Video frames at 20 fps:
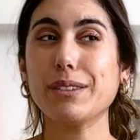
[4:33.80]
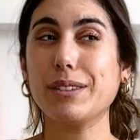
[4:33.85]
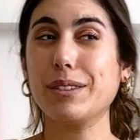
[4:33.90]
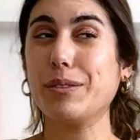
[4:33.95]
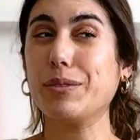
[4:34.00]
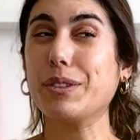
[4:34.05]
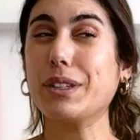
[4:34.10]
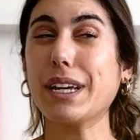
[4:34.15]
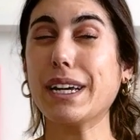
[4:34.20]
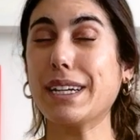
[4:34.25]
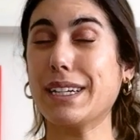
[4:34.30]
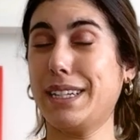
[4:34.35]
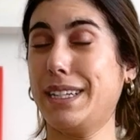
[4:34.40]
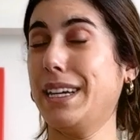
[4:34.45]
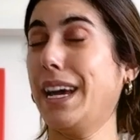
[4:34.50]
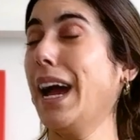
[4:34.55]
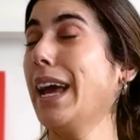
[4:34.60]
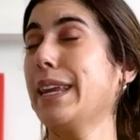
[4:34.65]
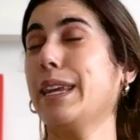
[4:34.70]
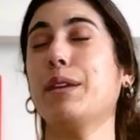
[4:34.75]
it was like a
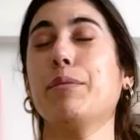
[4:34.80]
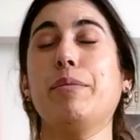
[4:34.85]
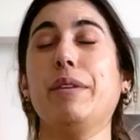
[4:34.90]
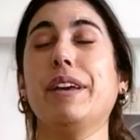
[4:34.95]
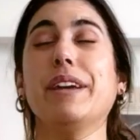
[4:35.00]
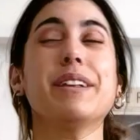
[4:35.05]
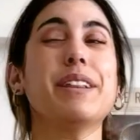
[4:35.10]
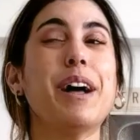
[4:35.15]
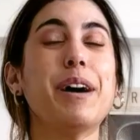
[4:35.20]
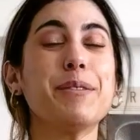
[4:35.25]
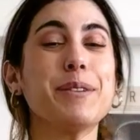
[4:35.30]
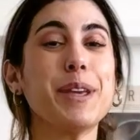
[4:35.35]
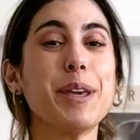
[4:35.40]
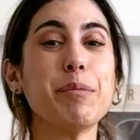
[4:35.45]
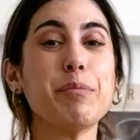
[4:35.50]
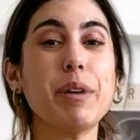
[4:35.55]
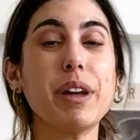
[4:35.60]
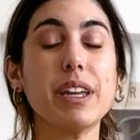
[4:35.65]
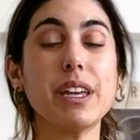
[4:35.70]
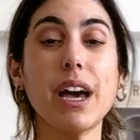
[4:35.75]
tiny bit cloudy,
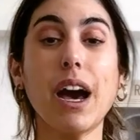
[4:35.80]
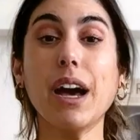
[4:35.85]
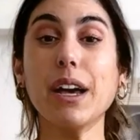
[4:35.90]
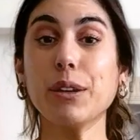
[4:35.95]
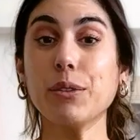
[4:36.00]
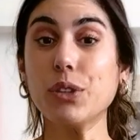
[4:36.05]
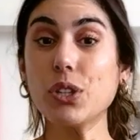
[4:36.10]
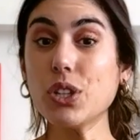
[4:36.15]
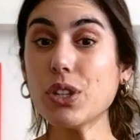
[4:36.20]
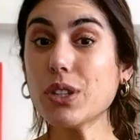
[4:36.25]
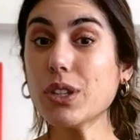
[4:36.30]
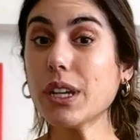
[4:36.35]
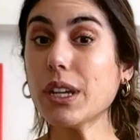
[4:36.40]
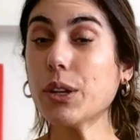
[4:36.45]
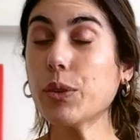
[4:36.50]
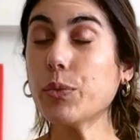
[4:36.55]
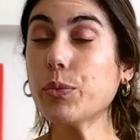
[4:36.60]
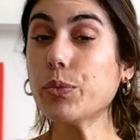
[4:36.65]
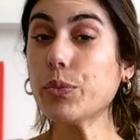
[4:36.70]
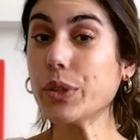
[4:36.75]
but yeah, it was just like
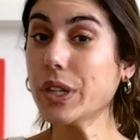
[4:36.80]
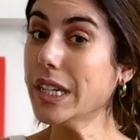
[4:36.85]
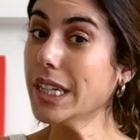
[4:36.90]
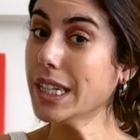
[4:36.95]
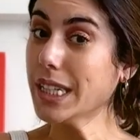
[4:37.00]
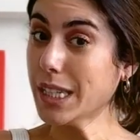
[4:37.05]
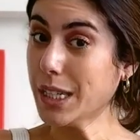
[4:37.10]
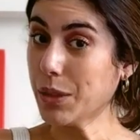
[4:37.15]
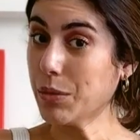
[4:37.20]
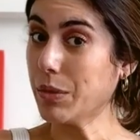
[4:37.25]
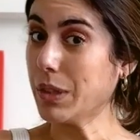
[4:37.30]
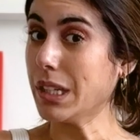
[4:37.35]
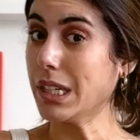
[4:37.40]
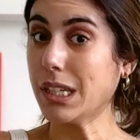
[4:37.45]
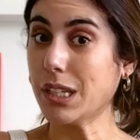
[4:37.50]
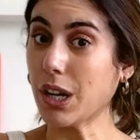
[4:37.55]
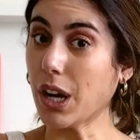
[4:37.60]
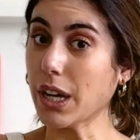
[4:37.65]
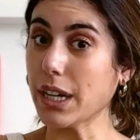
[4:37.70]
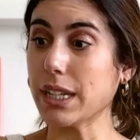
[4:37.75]
really, really
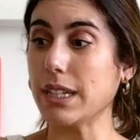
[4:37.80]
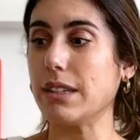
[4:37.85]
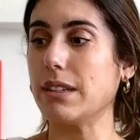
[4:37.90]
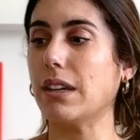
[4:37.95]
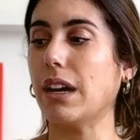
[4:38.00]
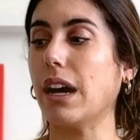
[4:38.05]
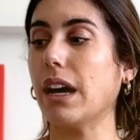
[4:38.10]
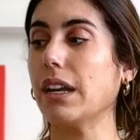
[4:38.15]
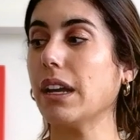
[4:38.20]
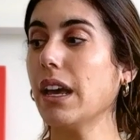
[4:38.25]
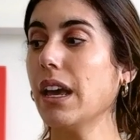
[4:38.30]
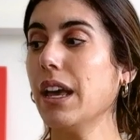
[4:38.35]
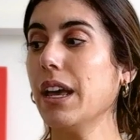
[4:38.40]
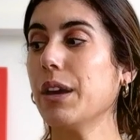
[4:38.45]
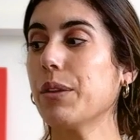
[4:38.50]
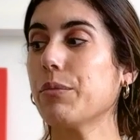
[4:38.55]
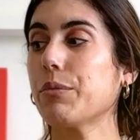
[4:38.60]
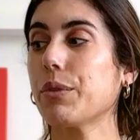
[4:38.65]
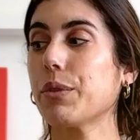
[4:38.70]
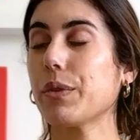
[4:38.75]
dark inside.
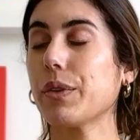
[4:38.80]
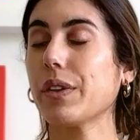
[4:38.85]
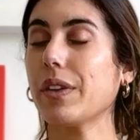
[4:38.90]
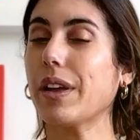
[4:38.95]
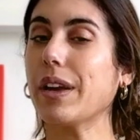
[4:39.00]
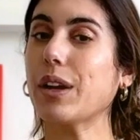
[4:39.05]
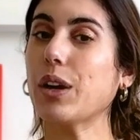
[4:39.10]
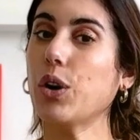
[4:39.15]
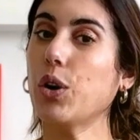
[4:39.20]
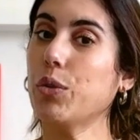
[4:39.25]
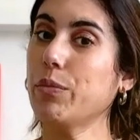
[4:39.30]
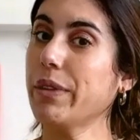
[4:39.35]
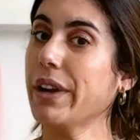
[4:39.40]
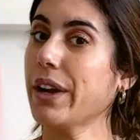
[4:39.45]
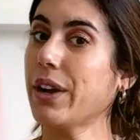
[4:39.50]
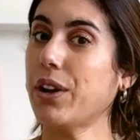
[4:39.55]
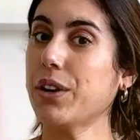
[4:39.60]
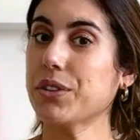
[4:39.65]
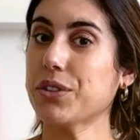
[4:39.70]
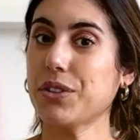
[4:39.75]
And we were like, oh my
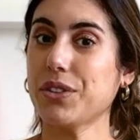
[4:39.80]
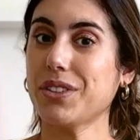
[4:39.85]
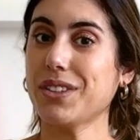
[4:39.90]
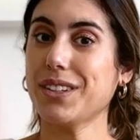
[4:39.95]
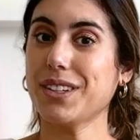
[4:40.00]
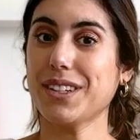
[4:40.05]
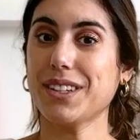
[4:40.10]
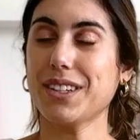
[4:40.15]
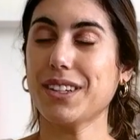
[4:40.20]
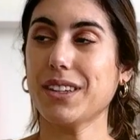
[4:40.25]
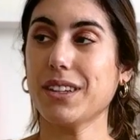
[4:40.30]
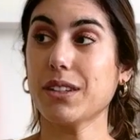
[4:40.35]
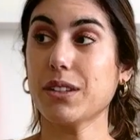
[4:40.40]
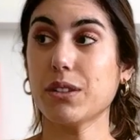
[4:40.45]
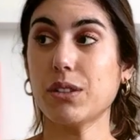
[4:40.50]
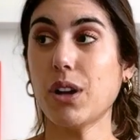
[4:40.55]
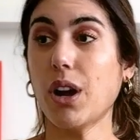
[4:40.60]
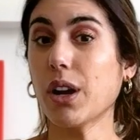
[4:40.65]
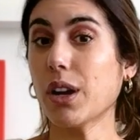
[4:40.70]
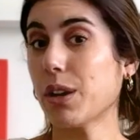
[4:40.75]
gosh, this is
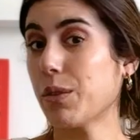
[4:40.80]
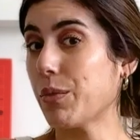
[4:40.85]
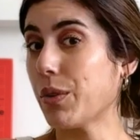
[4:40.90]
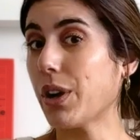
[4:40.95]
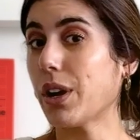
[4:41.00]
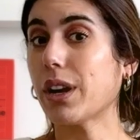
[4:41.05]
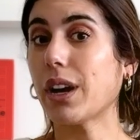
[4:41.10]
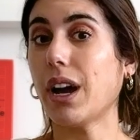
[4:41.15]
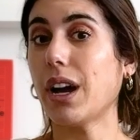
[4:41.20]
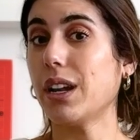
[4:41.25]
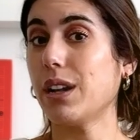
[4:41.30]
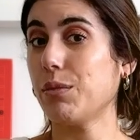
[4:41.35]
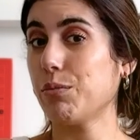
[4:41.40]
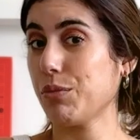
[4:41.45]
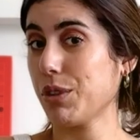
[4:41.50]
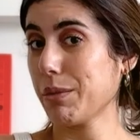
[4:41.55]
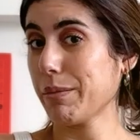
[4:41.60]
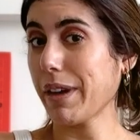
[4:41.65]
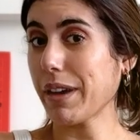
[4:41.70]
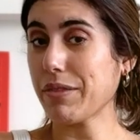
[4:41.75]
not gonna work. I didn't
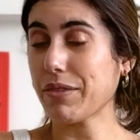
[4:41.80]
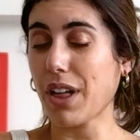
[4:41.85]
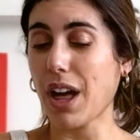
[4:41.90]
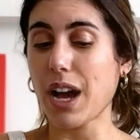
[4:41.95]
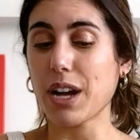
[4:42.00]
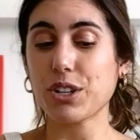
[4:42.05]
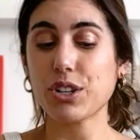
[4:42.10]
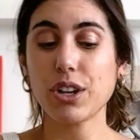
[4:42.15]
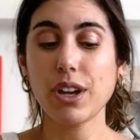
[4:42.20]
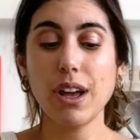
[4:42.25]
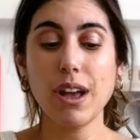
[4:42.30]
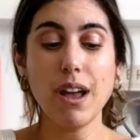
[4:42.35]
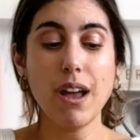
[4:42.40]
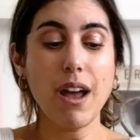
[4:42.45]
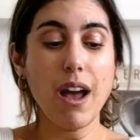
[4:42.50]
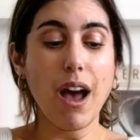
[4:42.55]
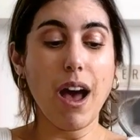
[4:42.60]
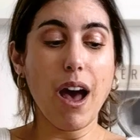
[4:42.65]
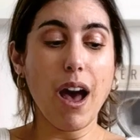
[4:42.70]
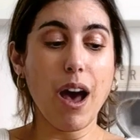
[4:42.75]
bring my
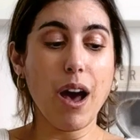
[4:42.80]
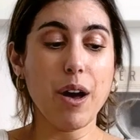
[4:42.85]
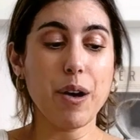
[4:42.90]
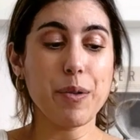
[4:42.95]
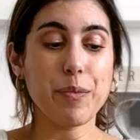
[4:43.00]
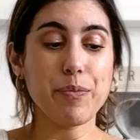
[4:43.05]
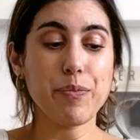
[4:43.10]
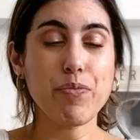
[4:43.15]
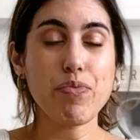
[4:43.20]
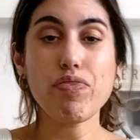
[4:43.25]
flash.